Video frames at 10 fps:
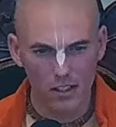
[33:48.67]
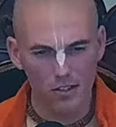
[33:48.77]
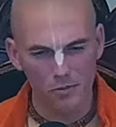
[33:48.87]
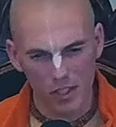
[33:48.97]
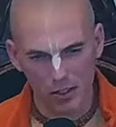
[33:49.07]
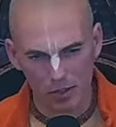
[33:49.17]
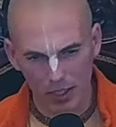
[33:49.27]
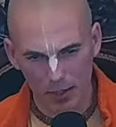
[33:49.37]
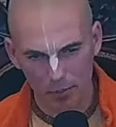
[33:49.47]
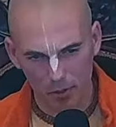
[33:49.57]
It's really,
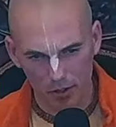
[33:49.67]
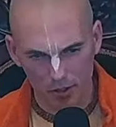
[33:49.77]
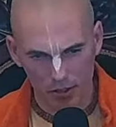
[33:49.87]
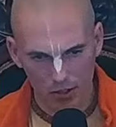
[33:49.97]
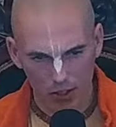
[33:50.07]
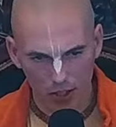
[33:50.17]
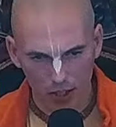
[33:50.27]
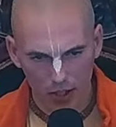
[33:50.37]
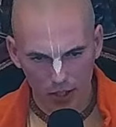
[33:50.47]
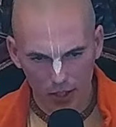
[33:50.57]
really important.
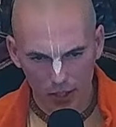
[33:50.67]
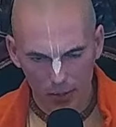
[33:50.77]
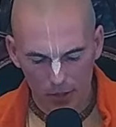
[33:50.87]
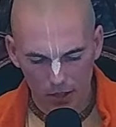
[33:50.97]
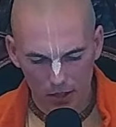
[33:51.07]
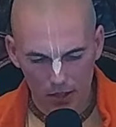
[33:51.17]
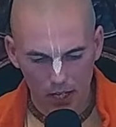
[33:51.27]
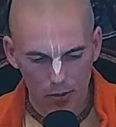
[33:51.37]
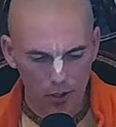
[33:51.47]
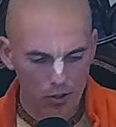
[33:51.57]
Because
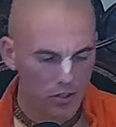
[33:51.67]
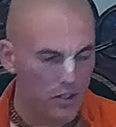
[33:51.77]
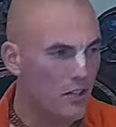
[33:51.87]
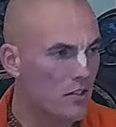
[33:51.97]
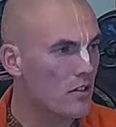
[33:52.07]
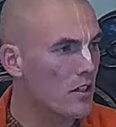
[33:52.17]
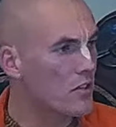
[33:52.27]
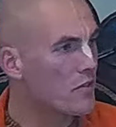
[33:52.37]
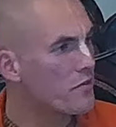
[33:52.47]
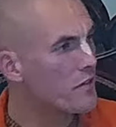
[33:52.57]
now Krishna
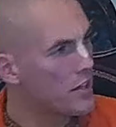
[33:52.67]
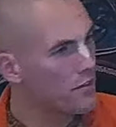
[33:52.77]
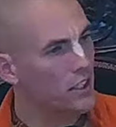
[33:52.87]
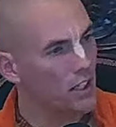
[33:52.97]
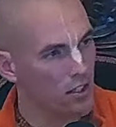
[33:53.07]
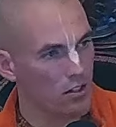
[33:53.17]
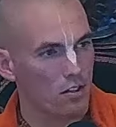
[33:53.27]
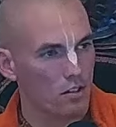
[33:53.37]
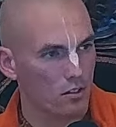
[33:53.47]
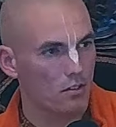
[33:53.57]
is favoring
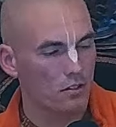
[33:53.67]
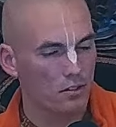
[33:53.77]
us,